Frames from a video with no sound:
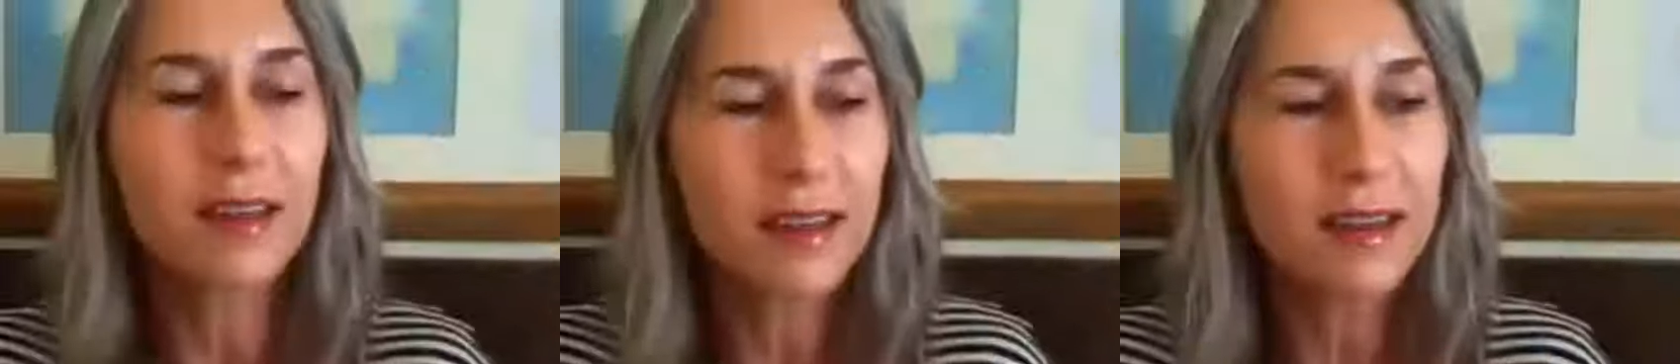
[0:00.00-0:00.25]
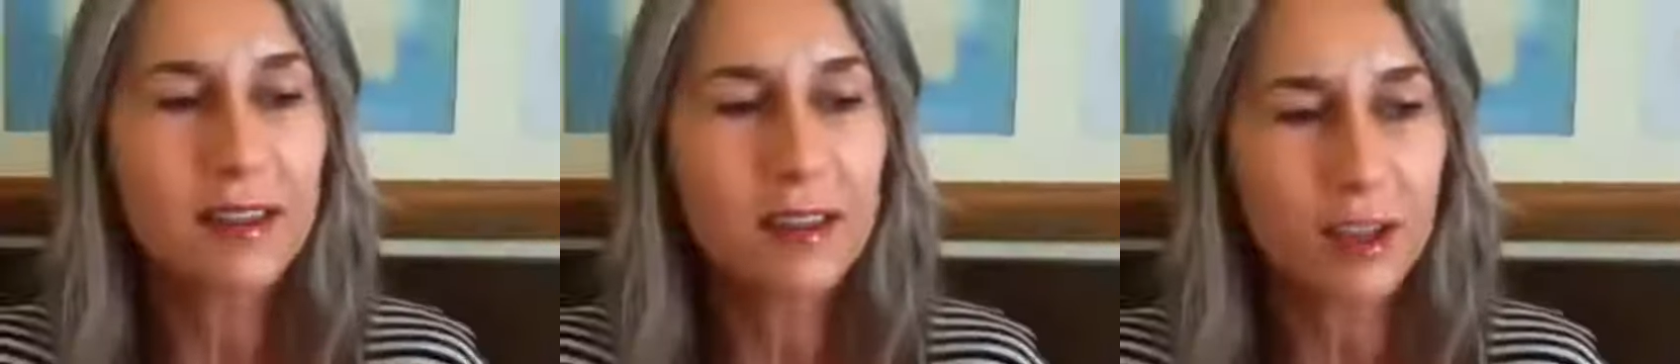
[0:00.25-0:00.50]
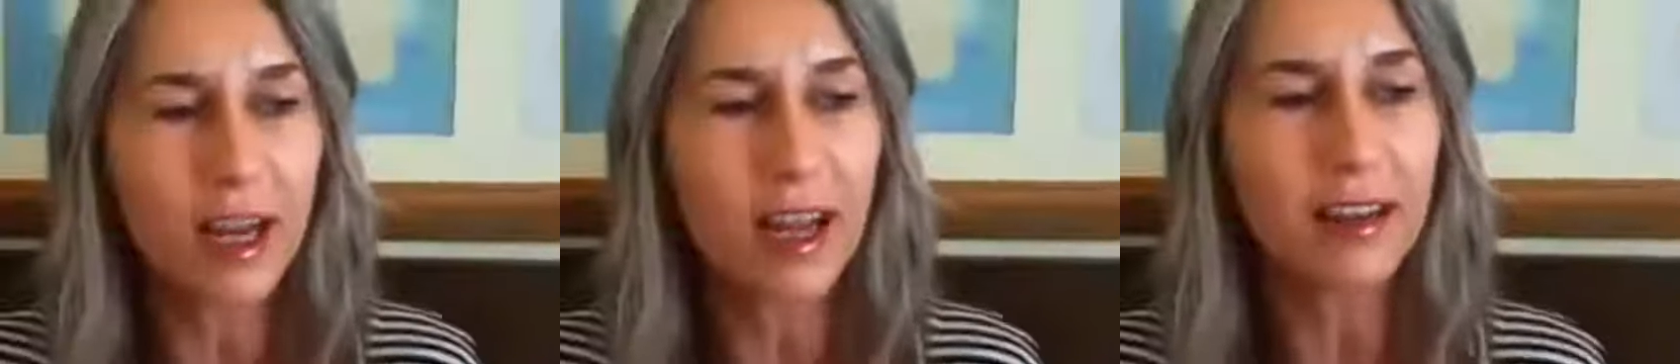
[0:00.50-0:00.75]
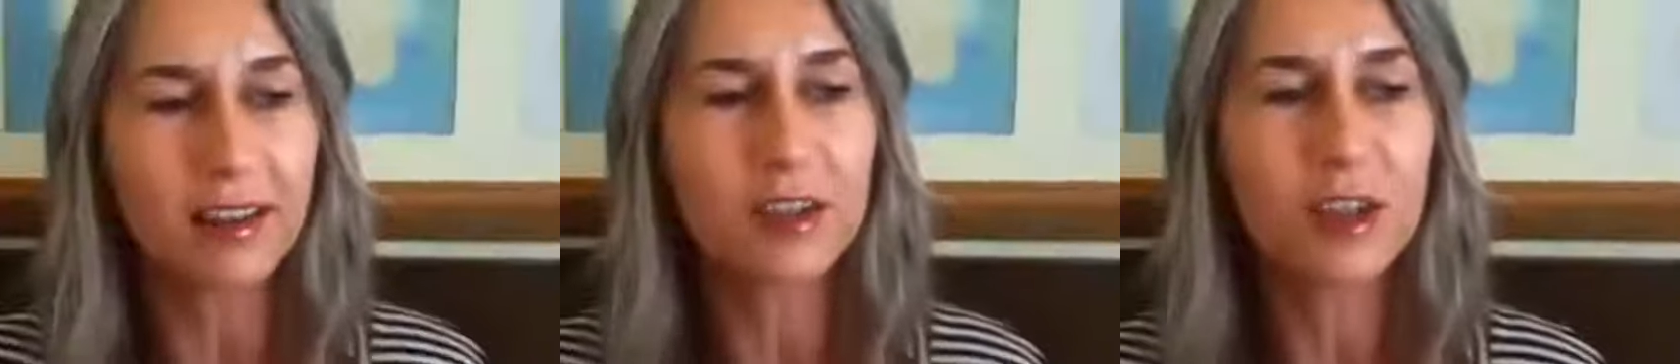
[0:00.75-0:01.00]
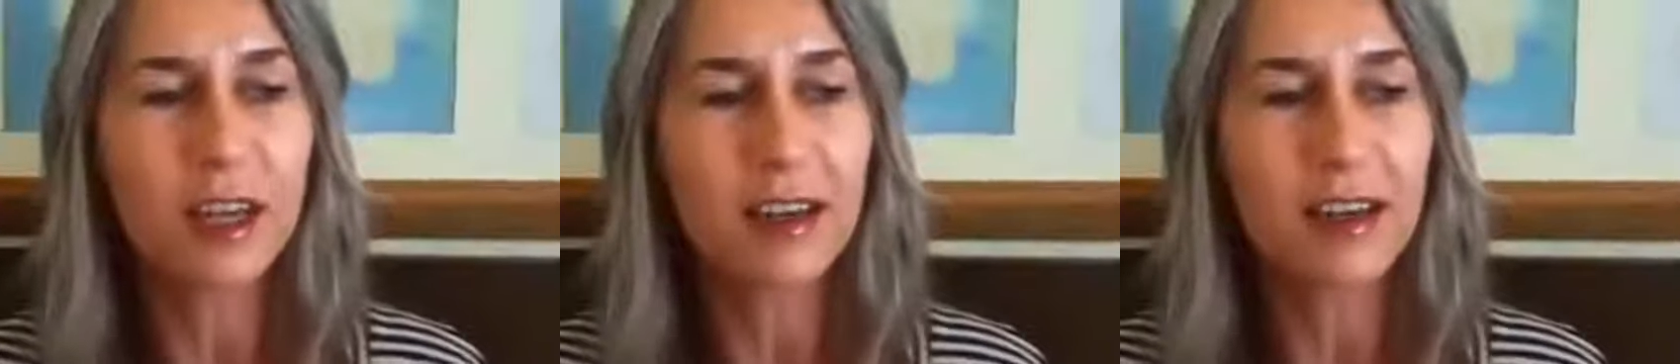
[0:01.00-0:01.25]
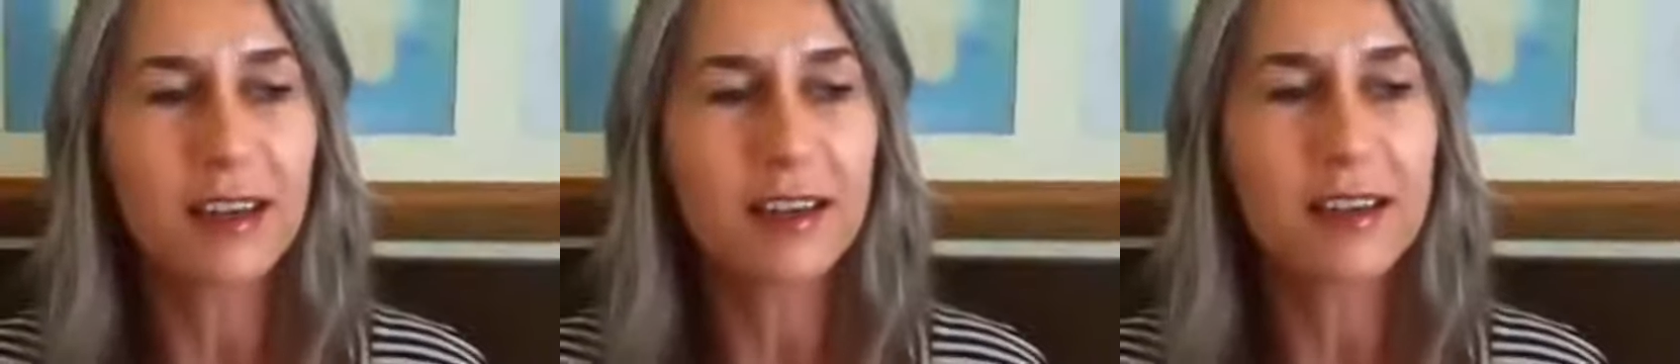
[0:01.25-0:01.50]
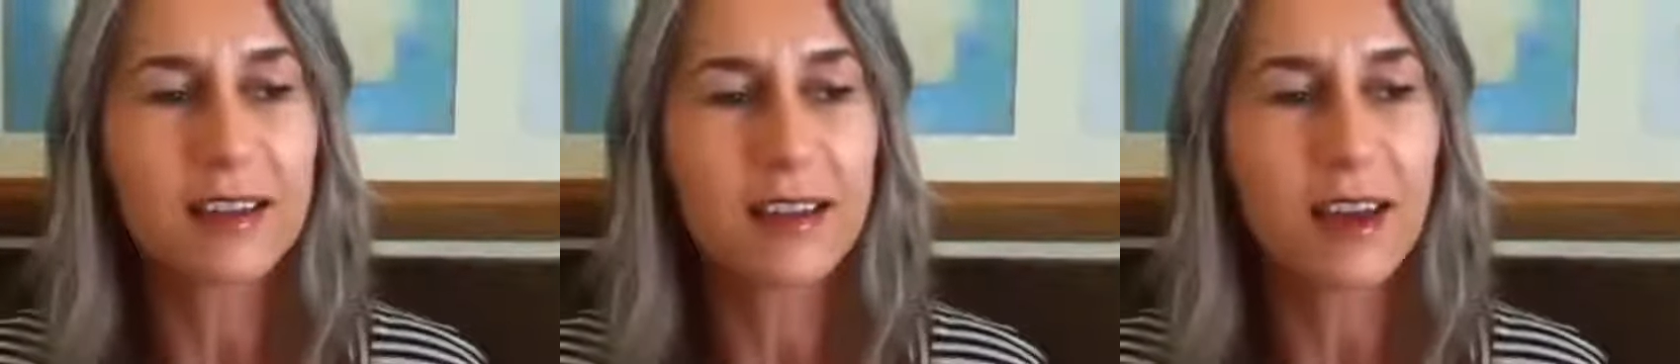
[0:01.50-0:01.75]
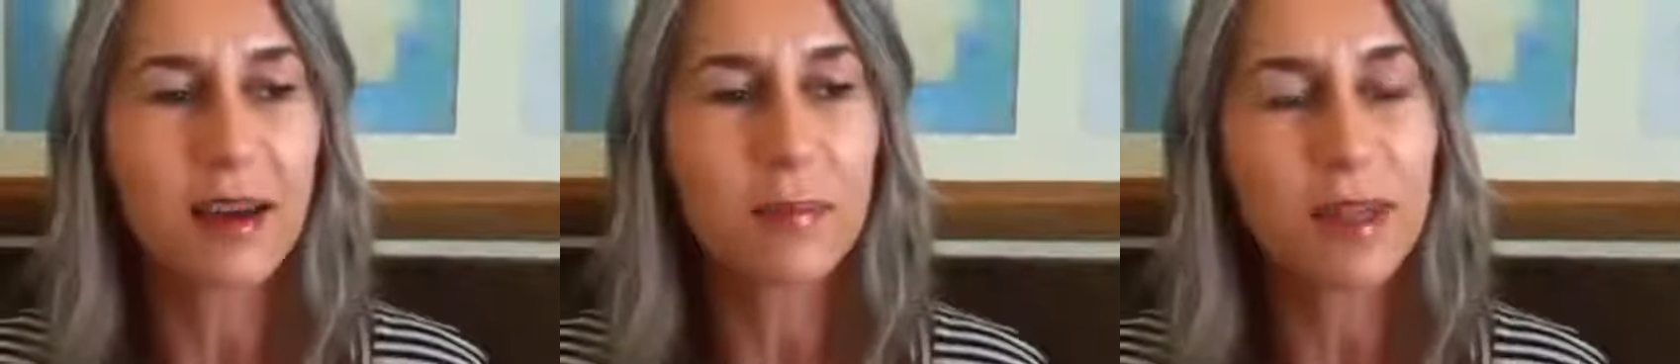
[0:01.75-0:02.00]
is challenging, and
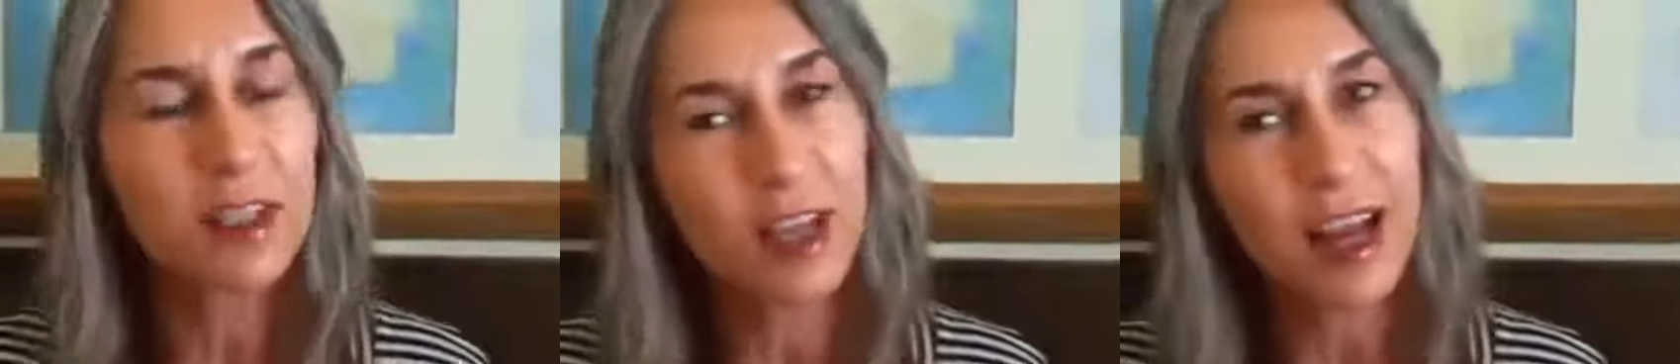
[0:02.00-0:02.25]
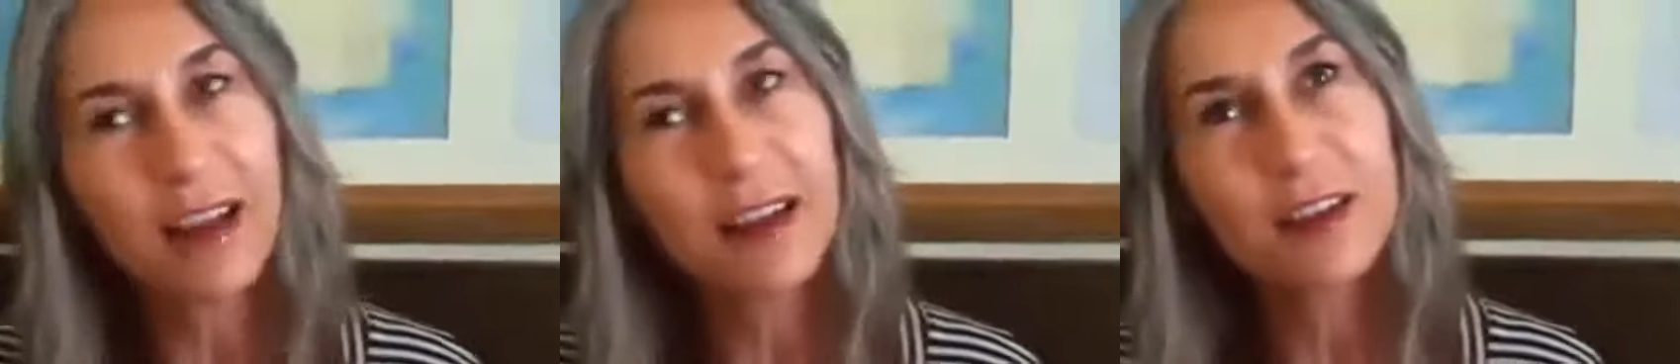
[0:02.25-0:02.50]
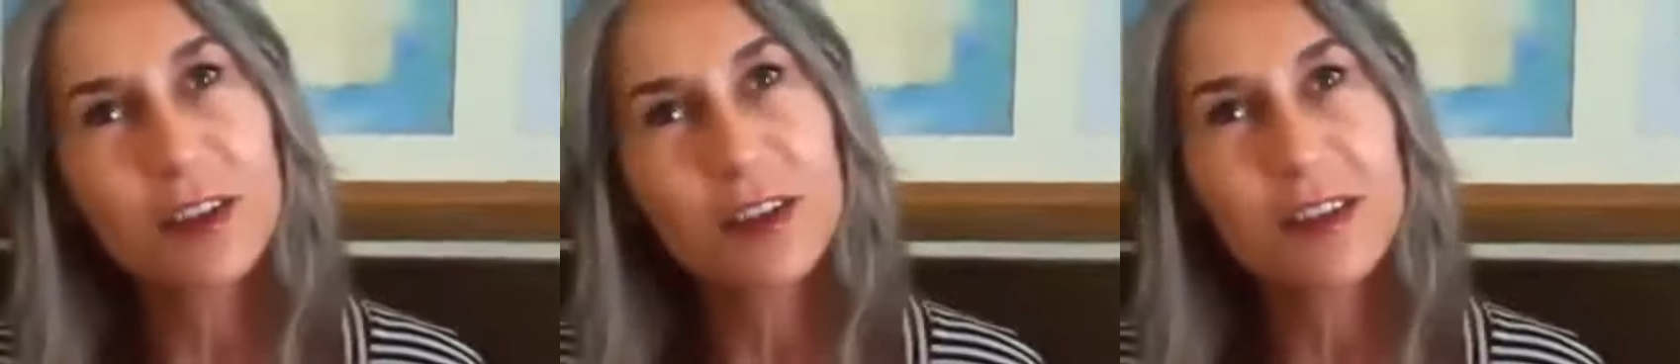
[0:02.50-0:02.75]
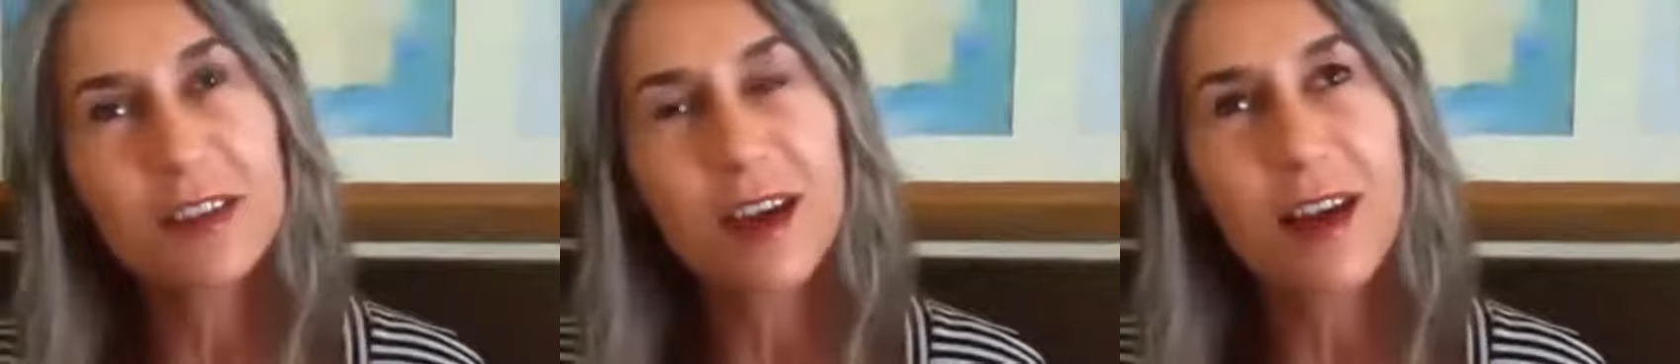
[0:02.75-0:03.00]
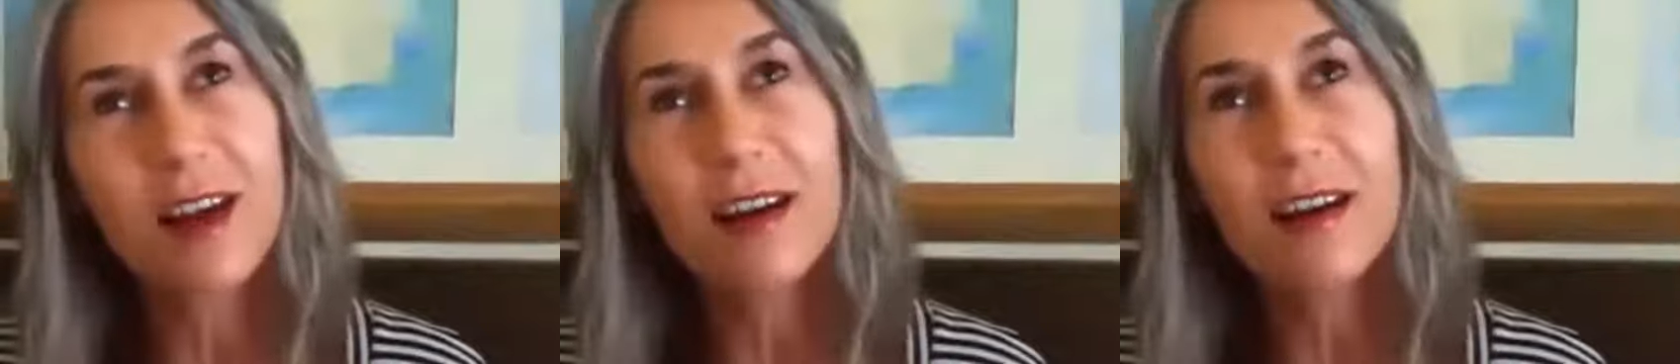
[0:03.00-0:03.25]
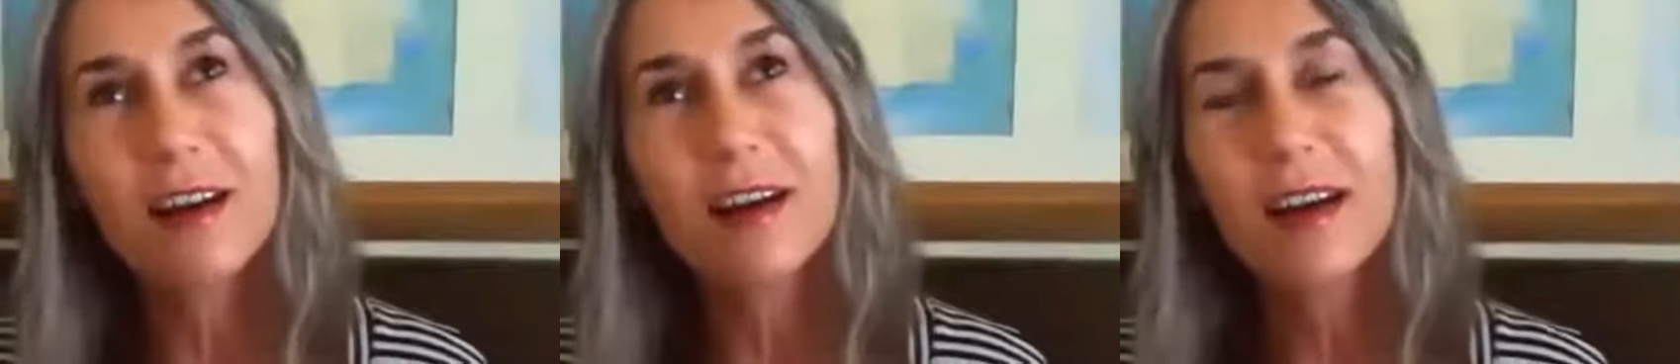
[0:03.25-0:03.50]
but challenges are